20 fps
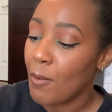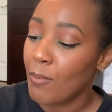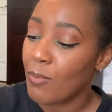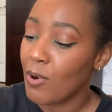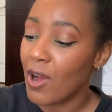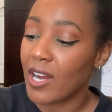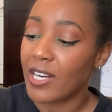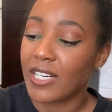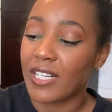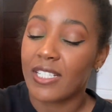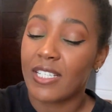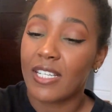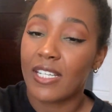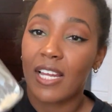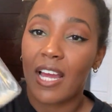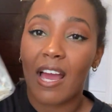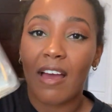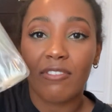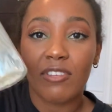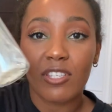product in.
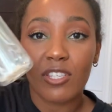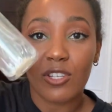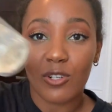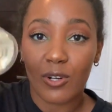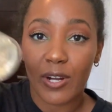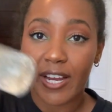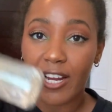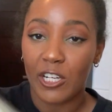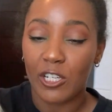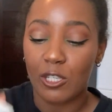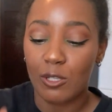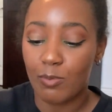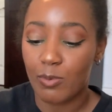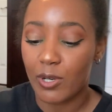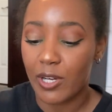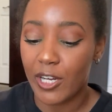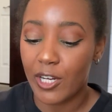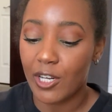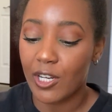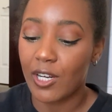I have this little hair
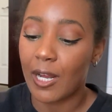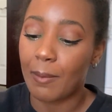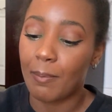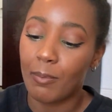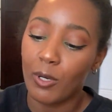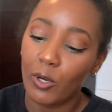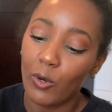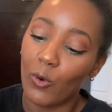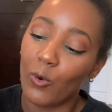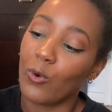sprayer. I put